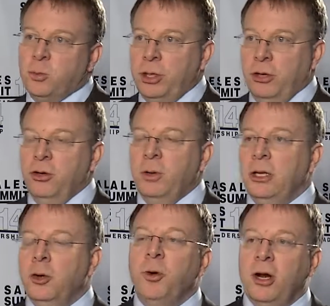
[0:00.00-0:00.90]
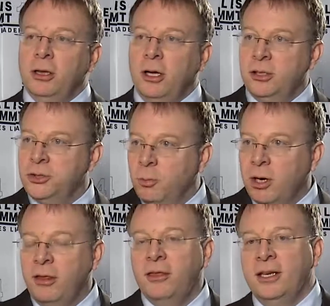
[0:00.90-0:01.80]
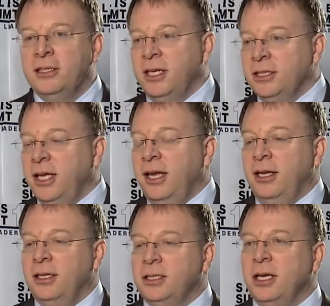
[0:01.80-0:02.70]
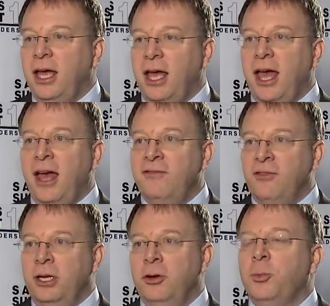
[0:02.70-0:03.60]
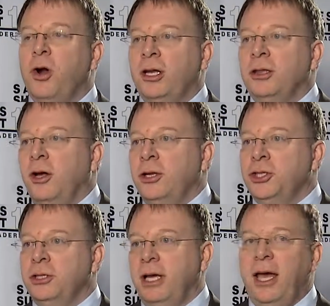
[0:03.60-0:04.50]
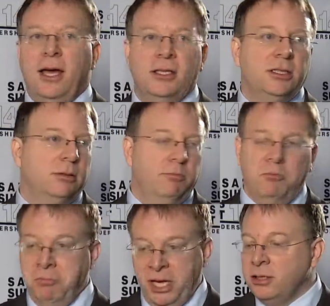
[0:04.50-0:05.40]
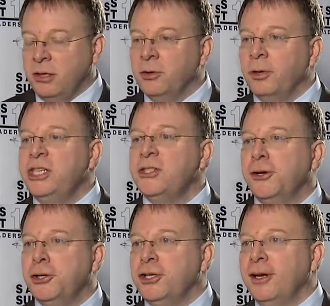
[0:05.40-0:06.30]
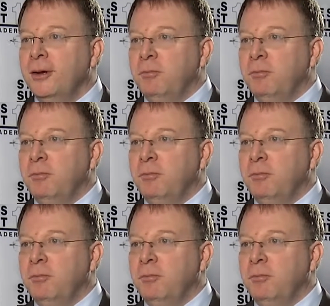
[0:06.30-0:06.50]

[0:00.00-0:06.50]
When you're doing a new product launch, one of the things I said is every new product launch has, based on the research,